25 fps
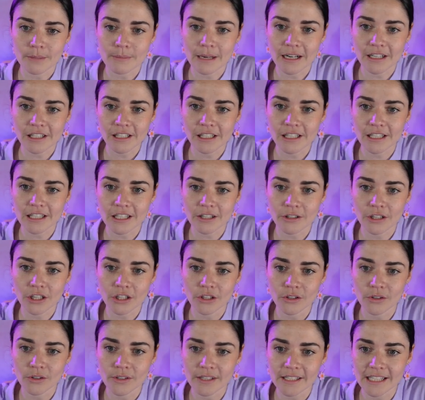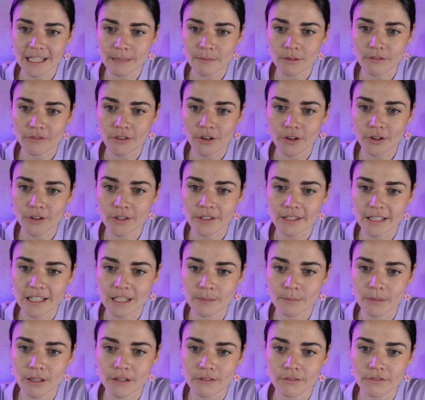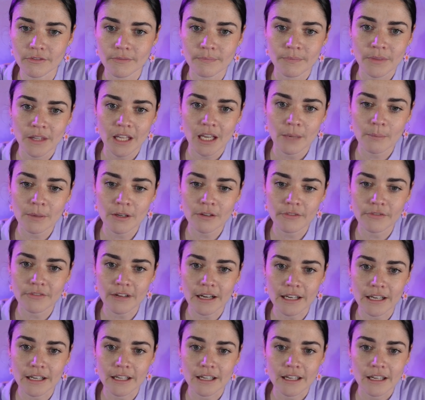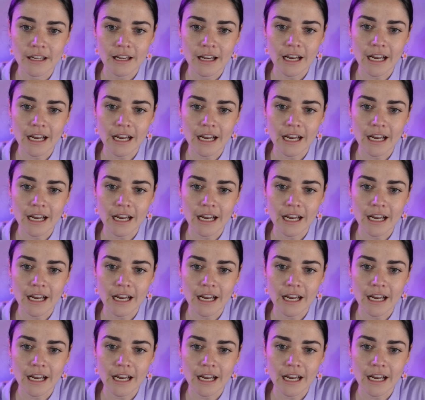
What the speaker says: So I'm actually just going to use some of those as a bit of fun.